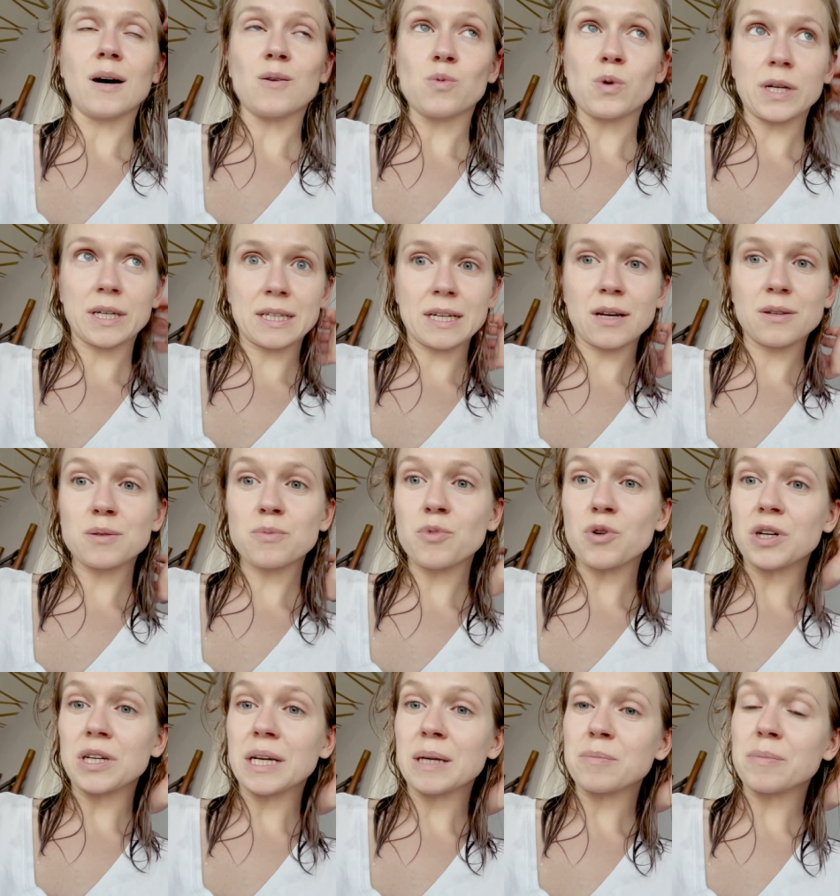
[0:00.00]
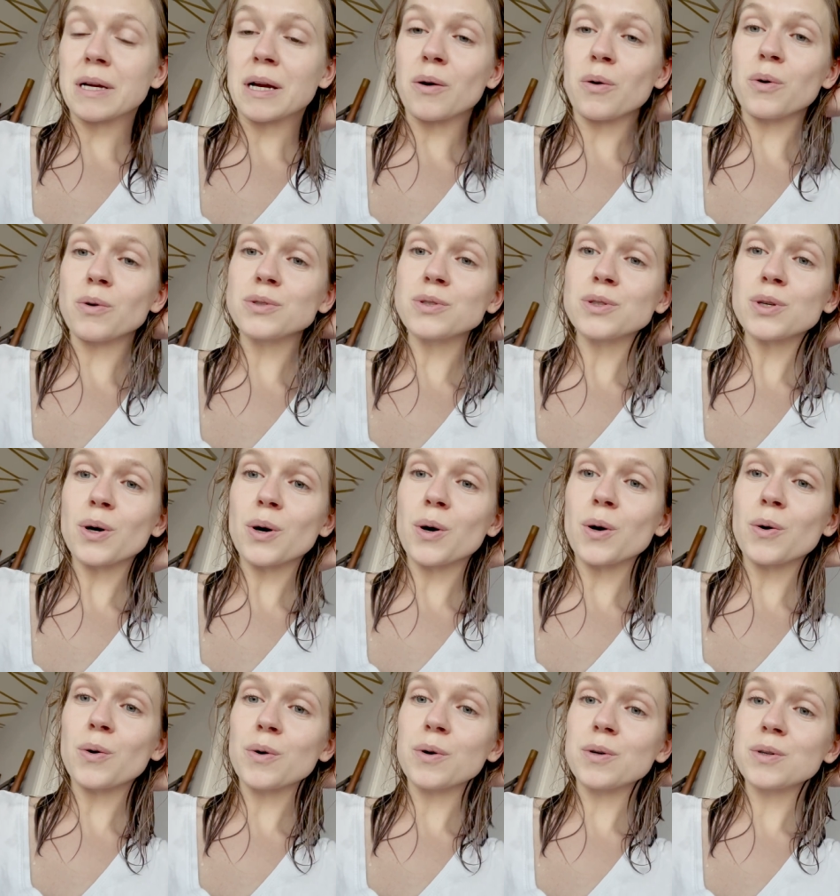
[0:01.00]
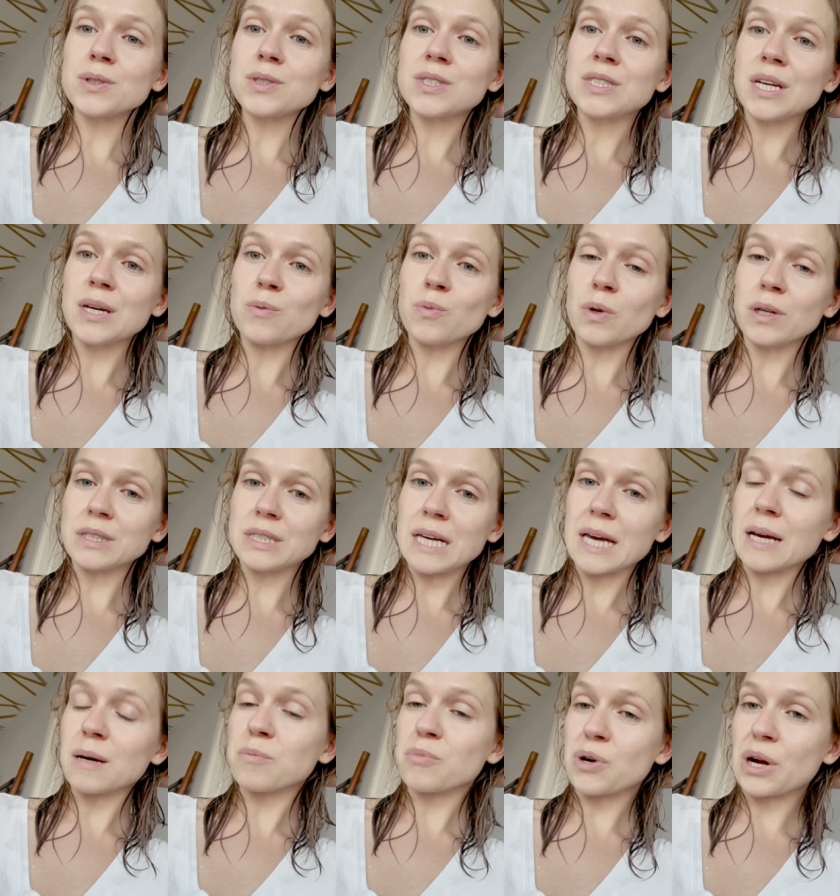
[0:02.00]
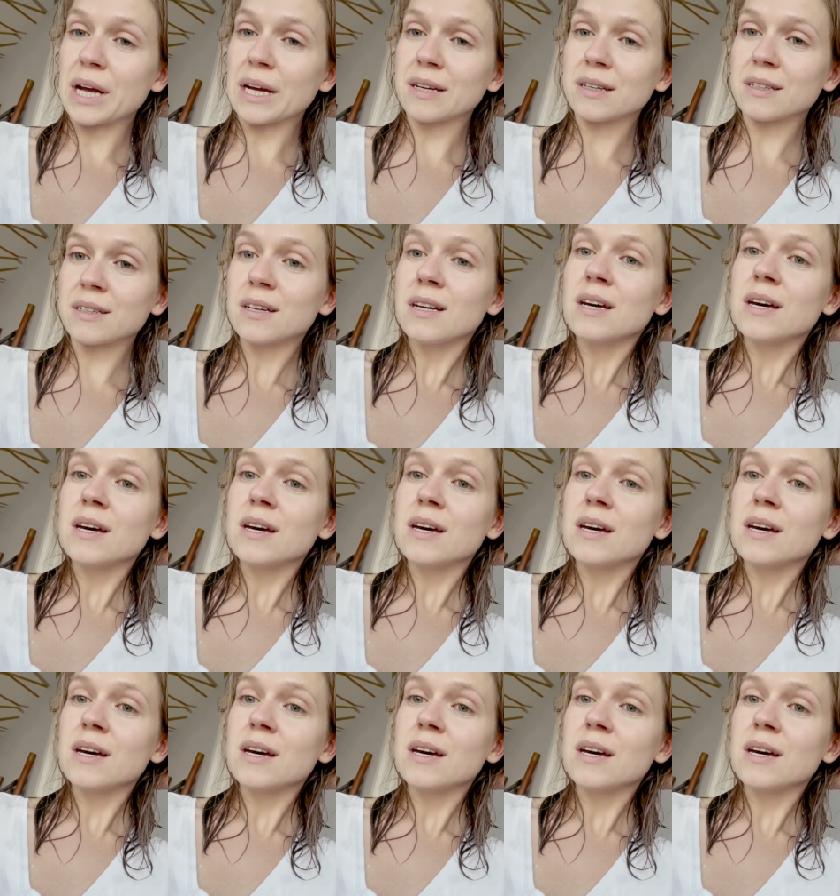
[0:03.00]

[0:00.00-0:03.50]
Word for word: working out in the morning, but I also will take a break